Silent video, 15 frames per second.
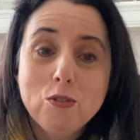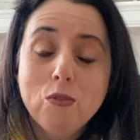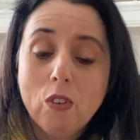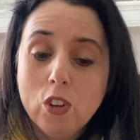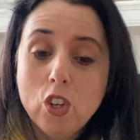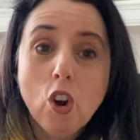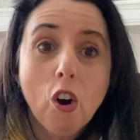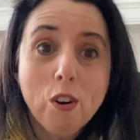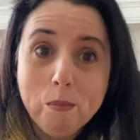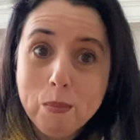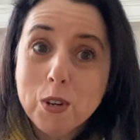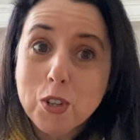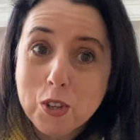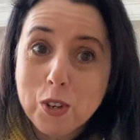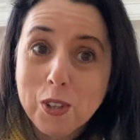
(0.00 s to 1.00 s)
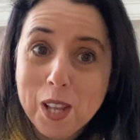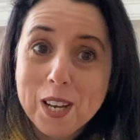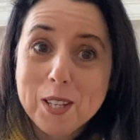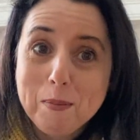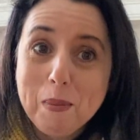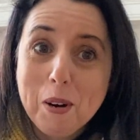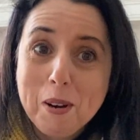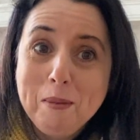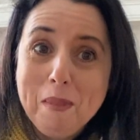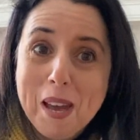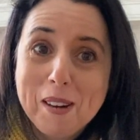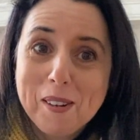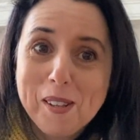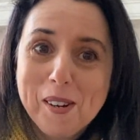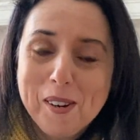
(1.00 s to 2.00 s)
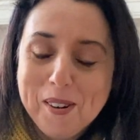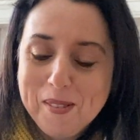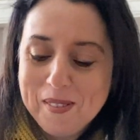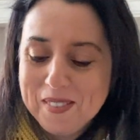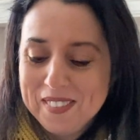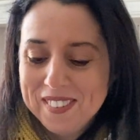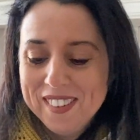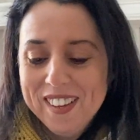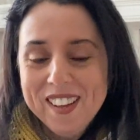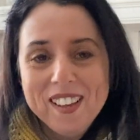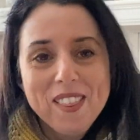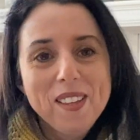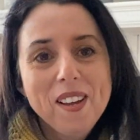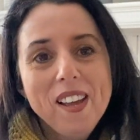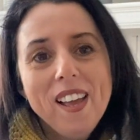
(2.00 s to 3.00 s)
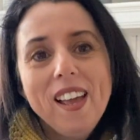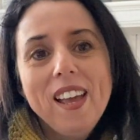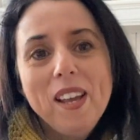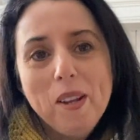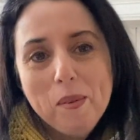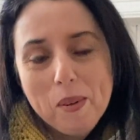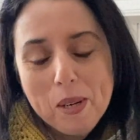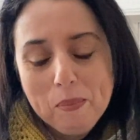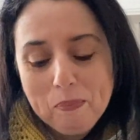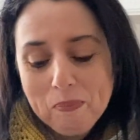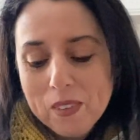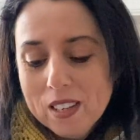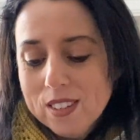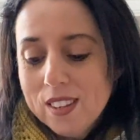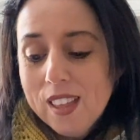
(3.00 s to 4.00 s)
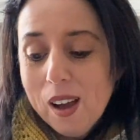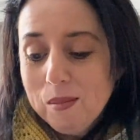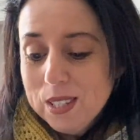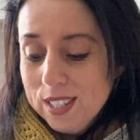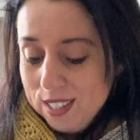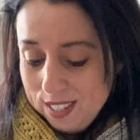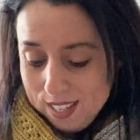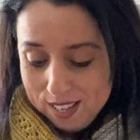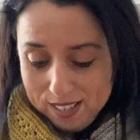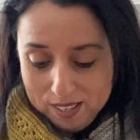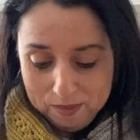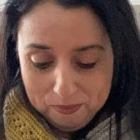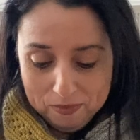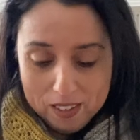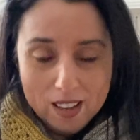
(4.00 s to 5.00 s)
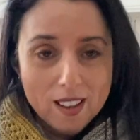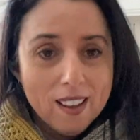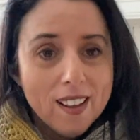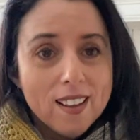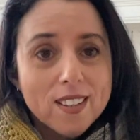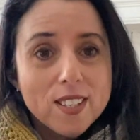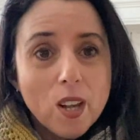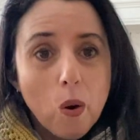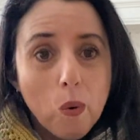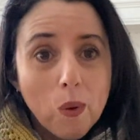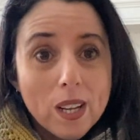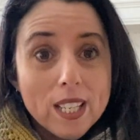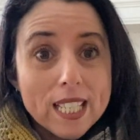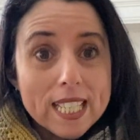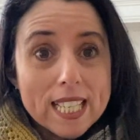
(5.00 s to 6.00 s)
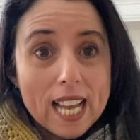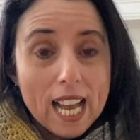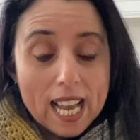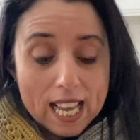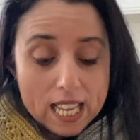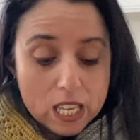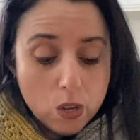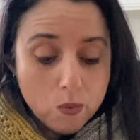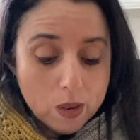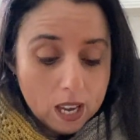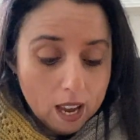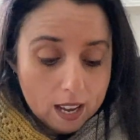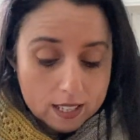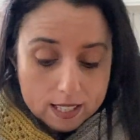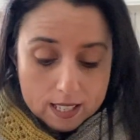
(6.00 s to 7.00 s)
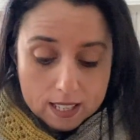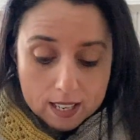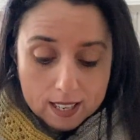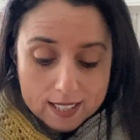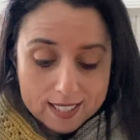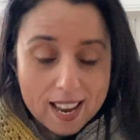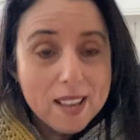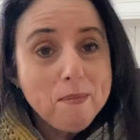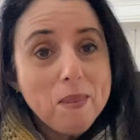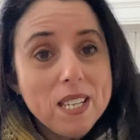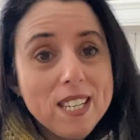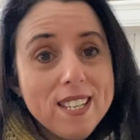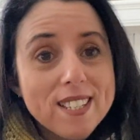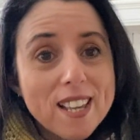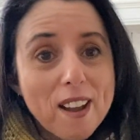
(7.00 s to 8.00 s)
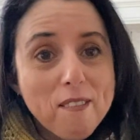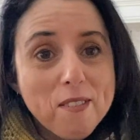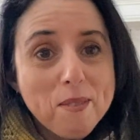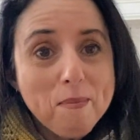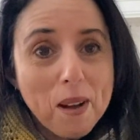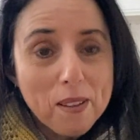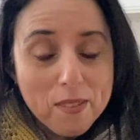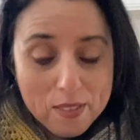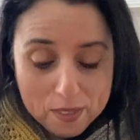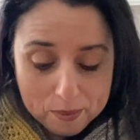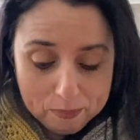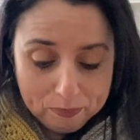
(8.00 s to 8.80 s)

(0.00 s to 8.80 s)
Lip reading: yarn pusher likes Barry Manilow." Anyway, so that was exciting. So you get 10 minis every month